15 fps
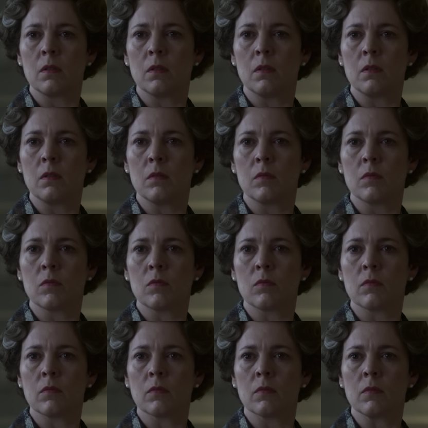
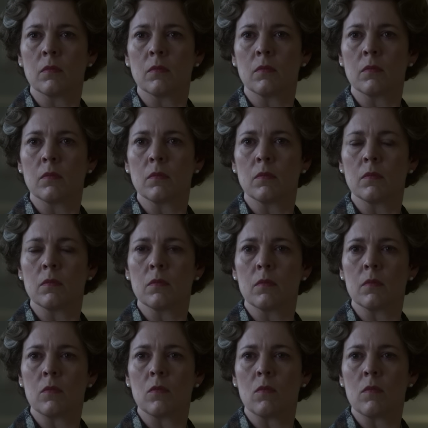
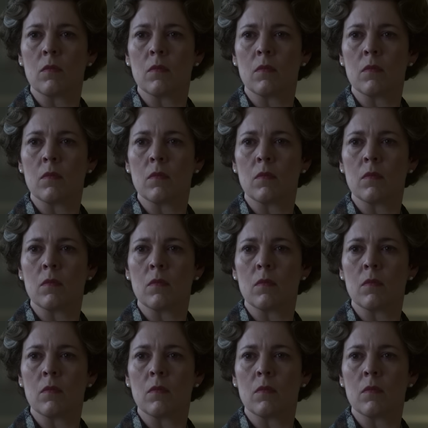(silence)